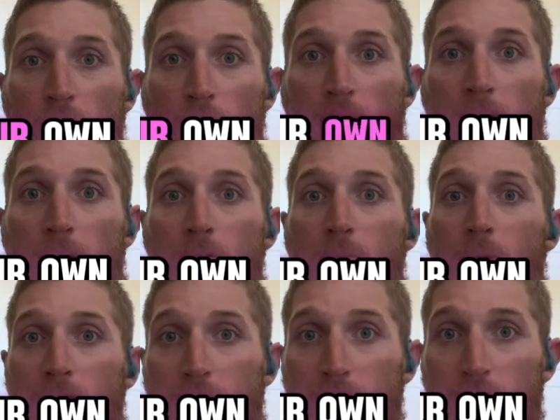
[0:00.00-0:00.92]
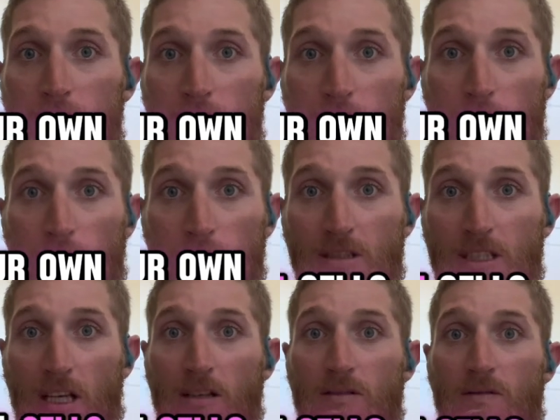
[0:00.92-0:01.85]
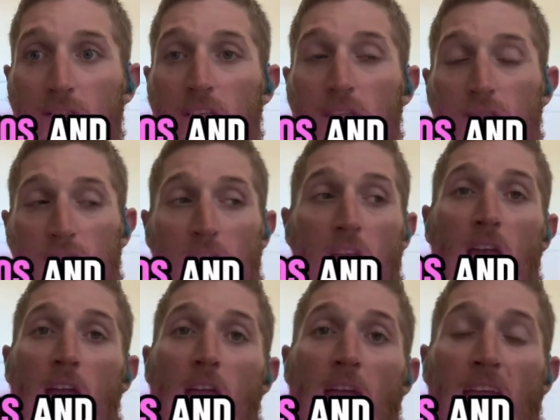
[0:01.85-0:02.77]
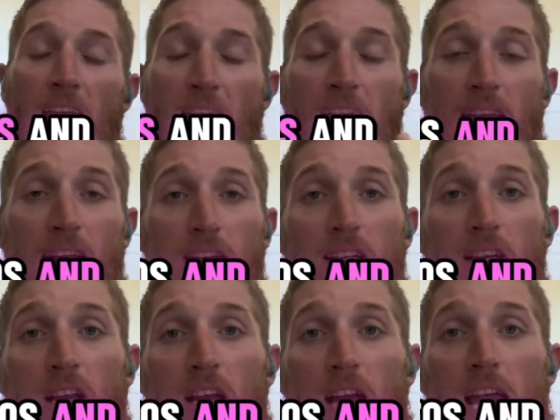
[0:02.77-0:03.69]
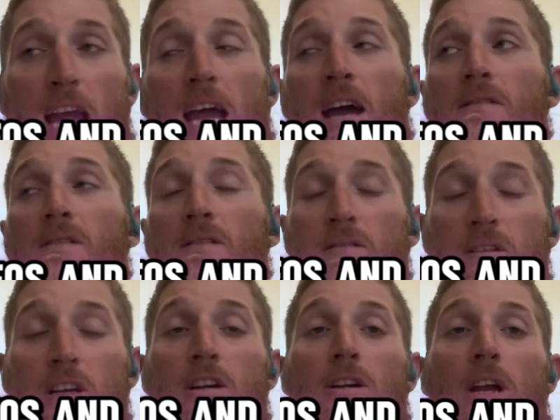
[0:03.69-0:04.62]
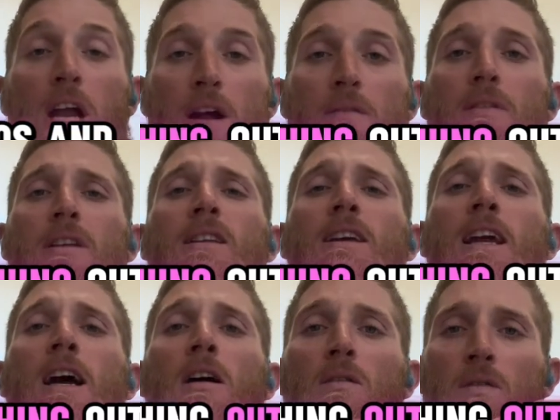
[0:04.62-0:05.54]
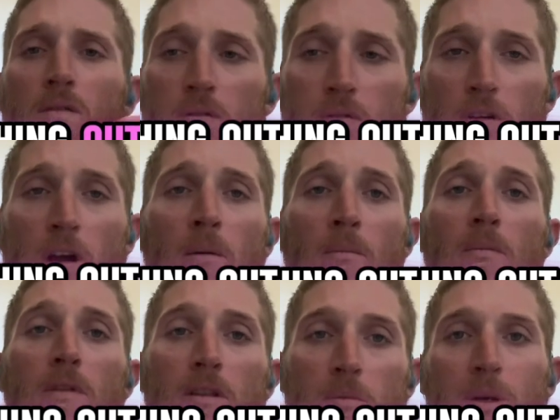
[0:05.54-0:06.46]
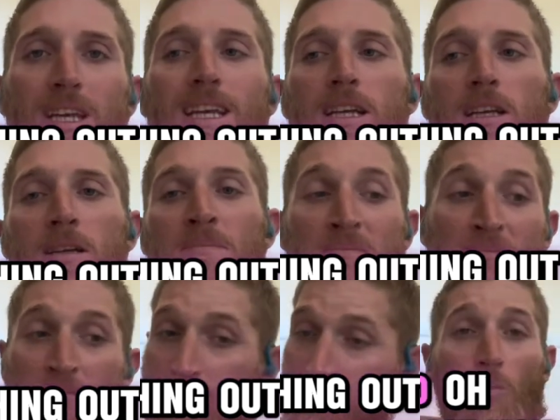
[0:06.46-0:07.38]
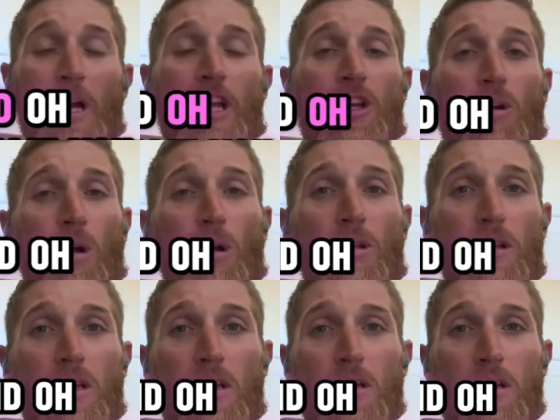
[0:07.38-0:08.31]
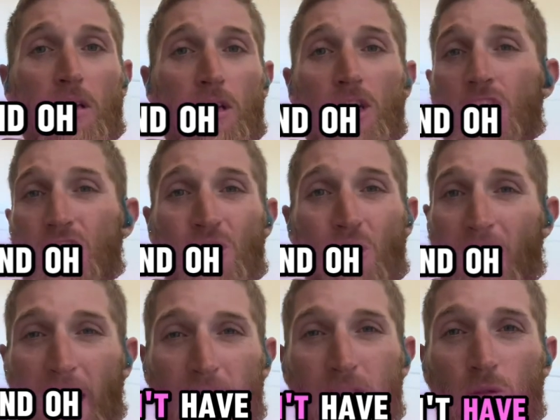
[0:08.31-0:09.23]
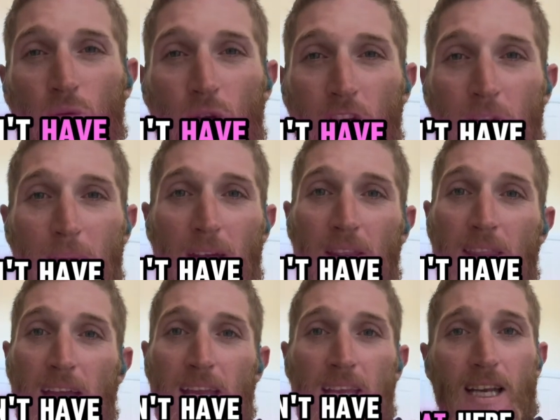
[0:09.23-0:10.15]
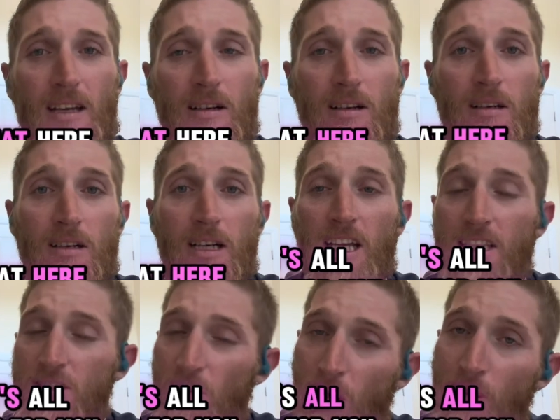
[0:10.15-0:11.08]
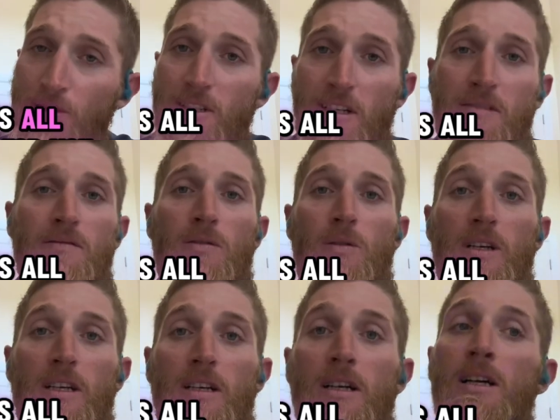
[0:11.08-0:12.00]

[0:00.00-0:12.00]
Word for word: own capture pages, your own sales videos, and having to figure everything out from the beginning. My goalie you don't have to worry about that here. It's all done for you.